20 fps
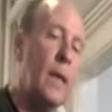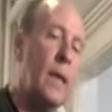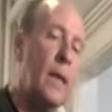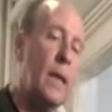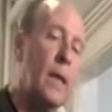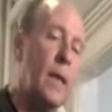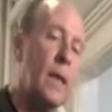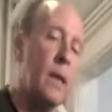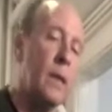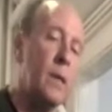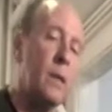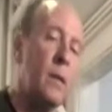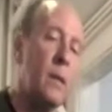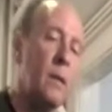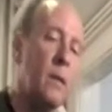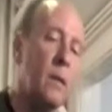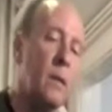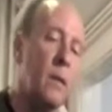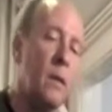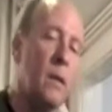And
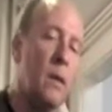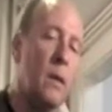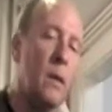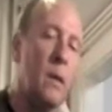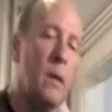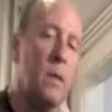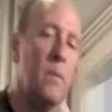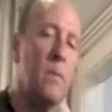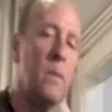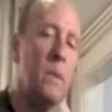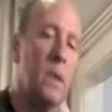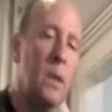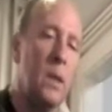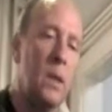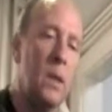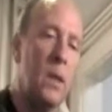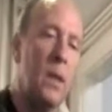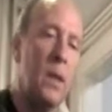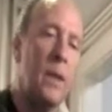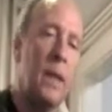
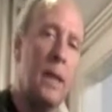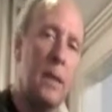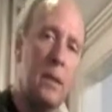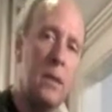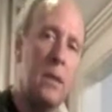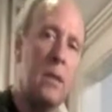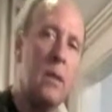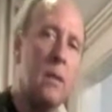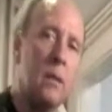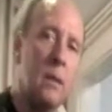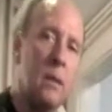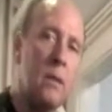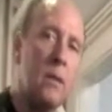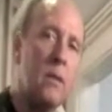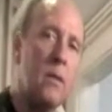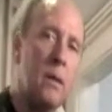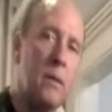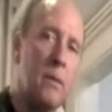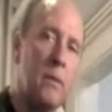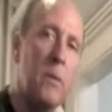that still didn't
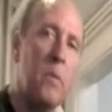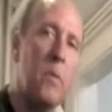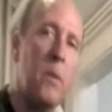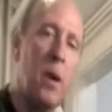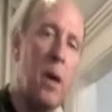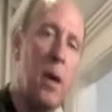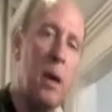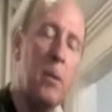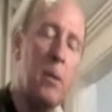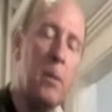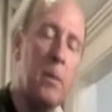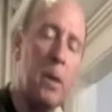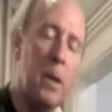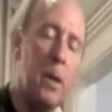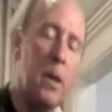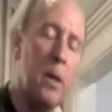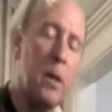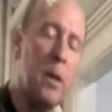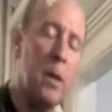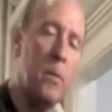solve the
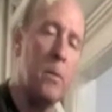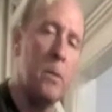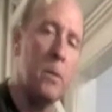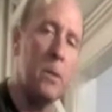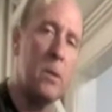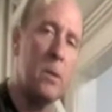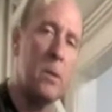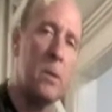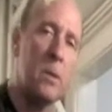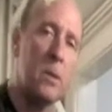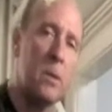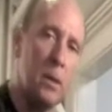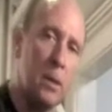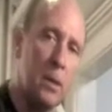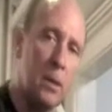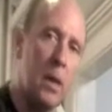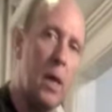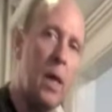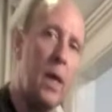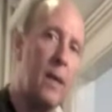problem. I was
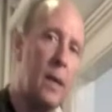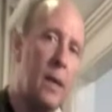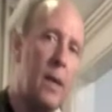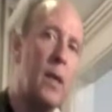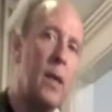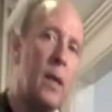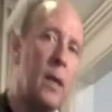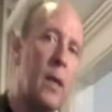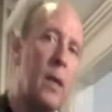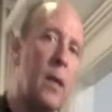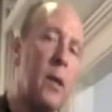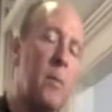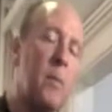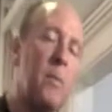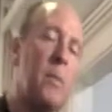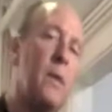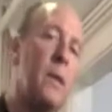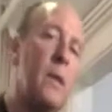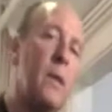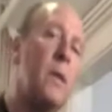still not getting a
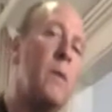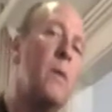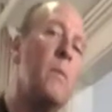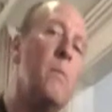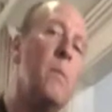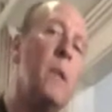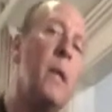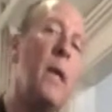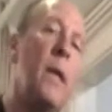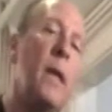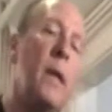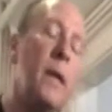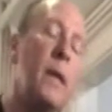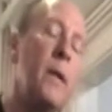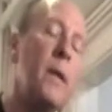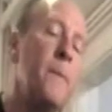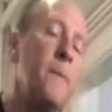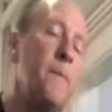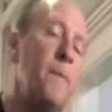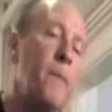complete
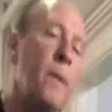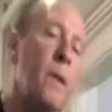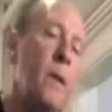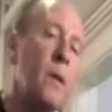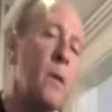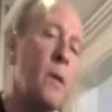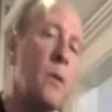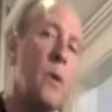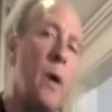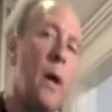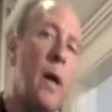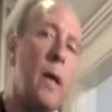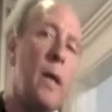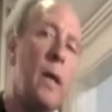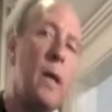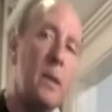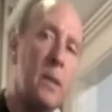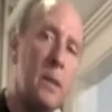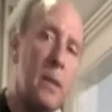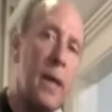blend. So I
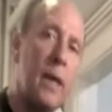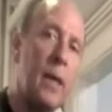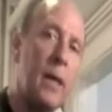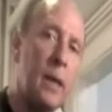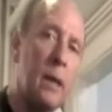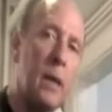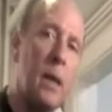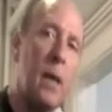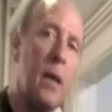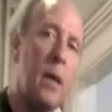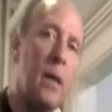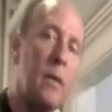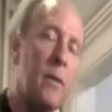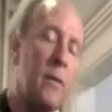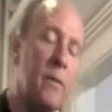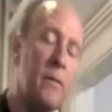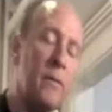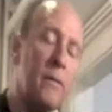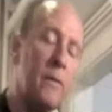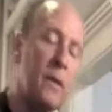added a second
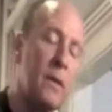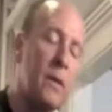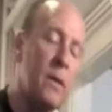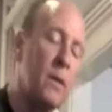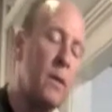gallon of